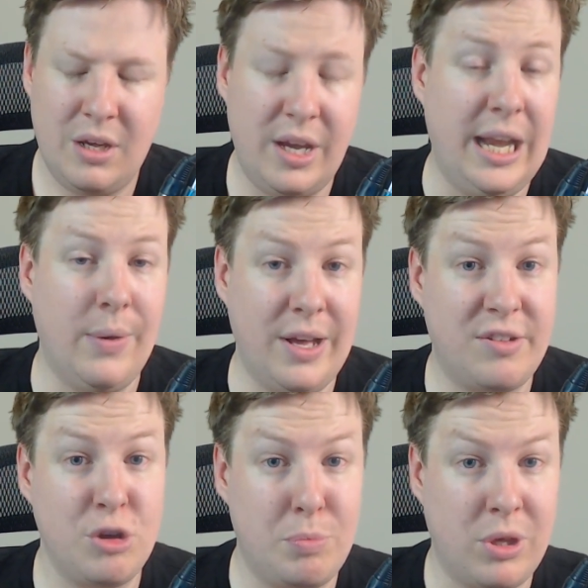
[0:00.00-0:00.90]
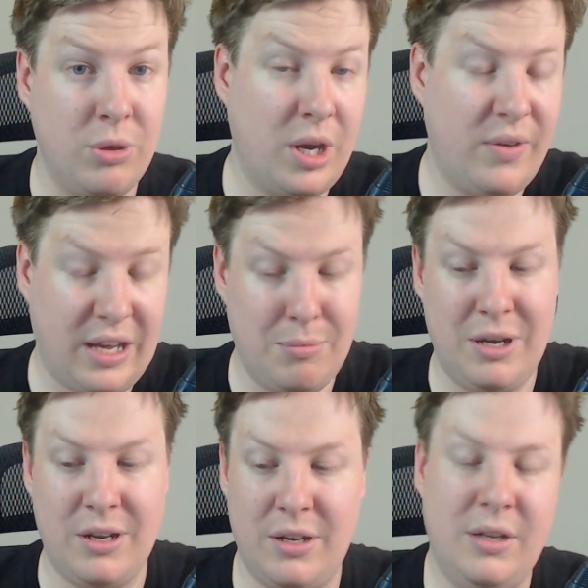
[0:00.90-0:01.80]
Anyway, super good. I
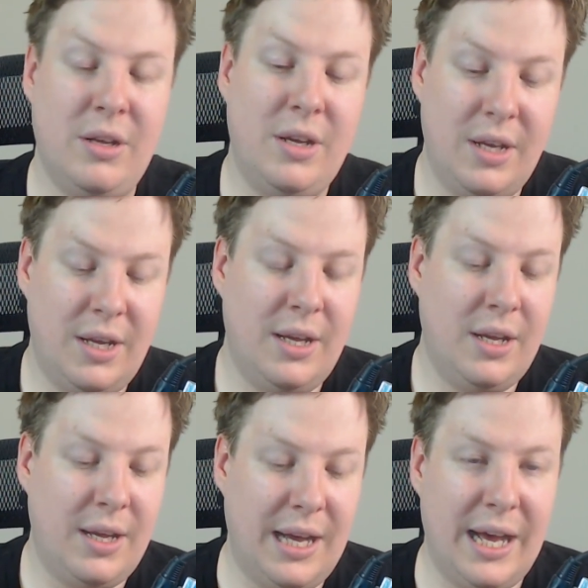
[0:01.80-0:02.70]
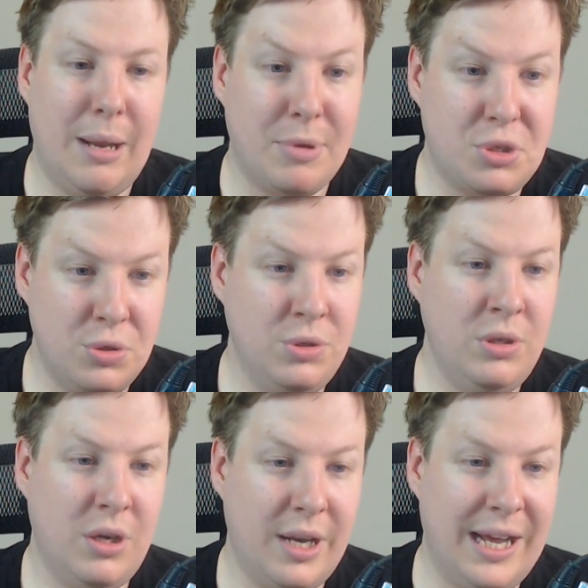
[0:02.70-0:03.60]
recommend it. Number 2
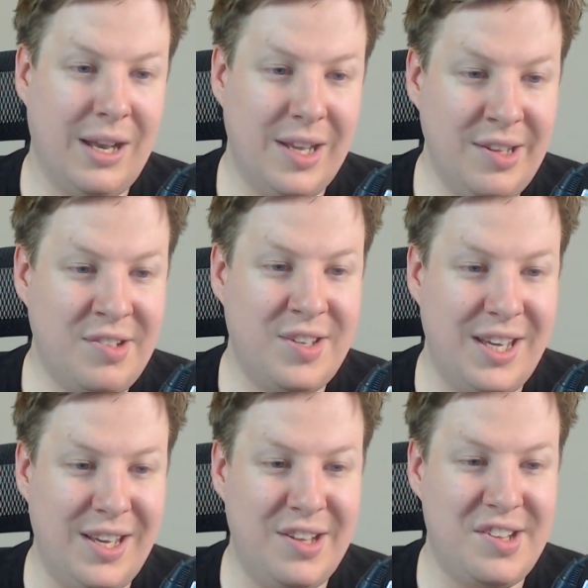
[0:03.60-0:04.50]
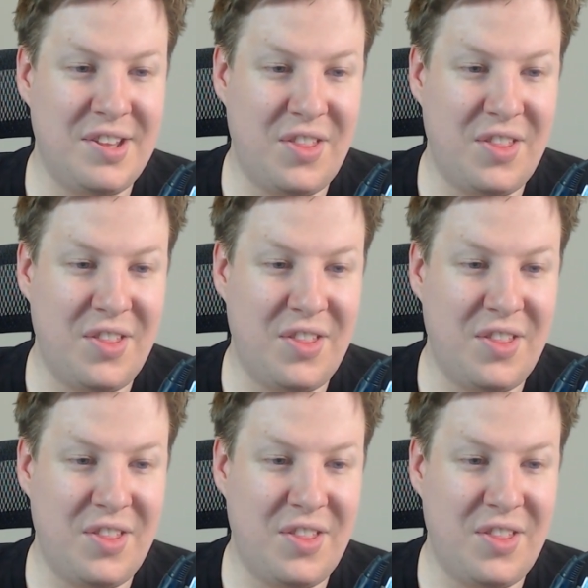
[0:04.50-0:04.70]
on our list is